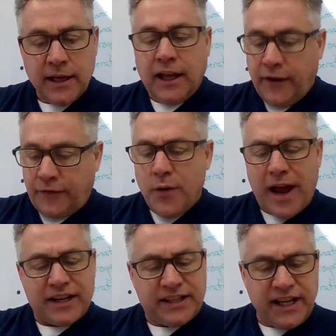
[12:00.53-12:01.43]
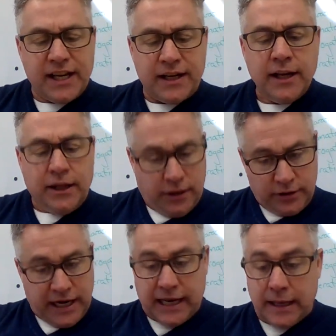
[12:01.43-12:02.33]
if you had a son, you'd
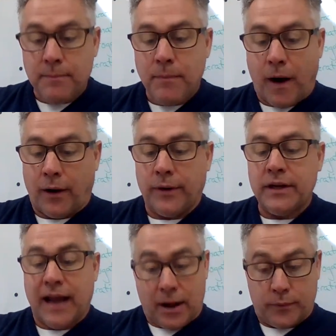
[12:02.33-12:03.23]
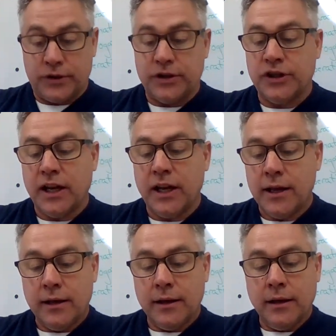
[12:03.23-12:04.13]
take him borrowing, now wouldn't you?
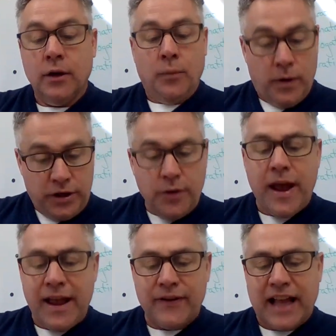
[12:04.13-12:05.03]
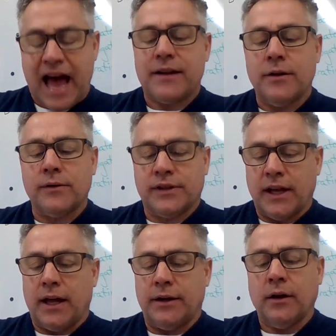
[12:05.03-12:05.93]
Well, you haven't got no
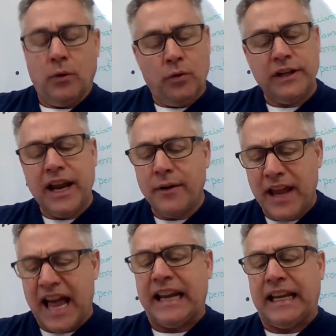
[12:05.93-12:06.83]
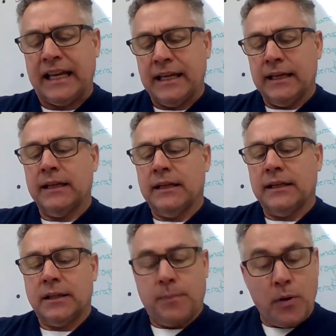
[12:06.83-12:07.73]
son, only Arrietty.
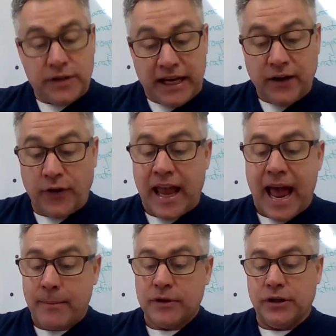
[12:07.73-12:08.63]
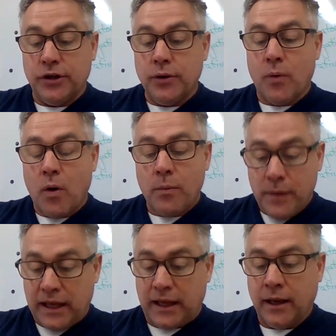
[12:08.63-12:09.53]
Suppose anything happened to you or
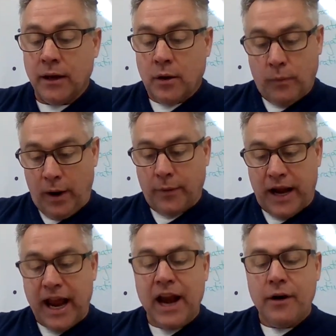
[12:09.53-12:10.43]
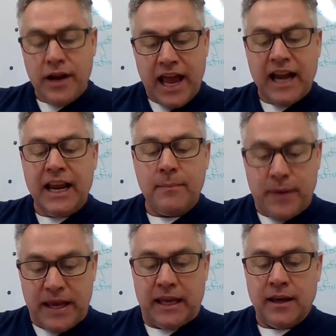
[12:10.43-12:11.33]
me, where would Arrietty
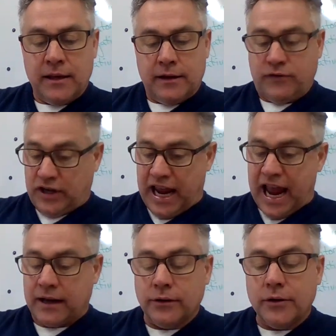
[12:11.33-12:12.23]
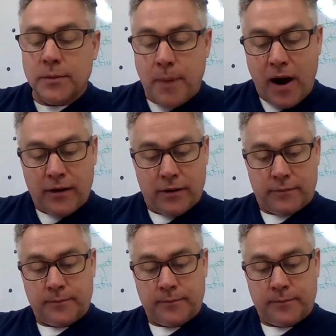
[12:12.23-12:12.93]
be if she hadn't learned to borrow?